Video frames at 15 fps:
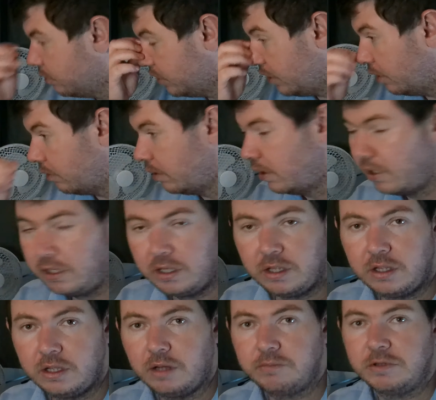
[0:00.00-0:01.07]
So
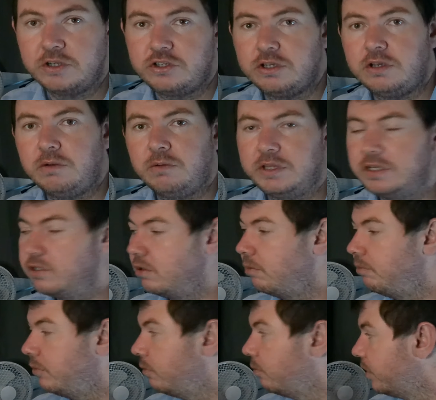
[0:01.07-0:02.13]
I'm going to show you what
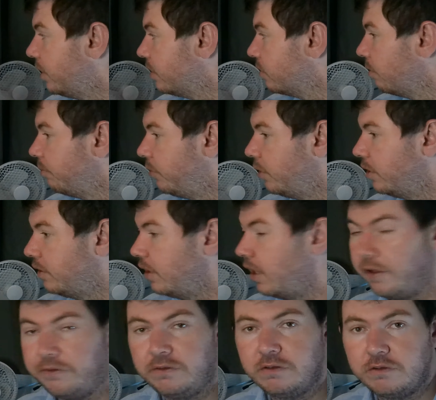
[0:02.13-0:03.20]
this computer
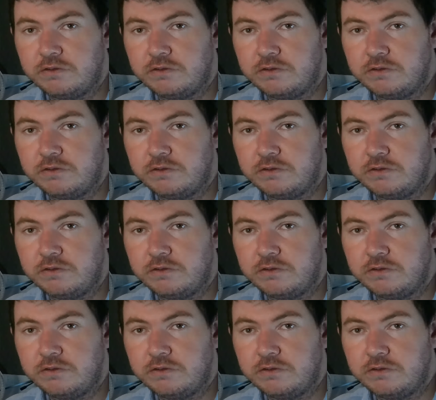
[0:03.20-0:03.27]
does.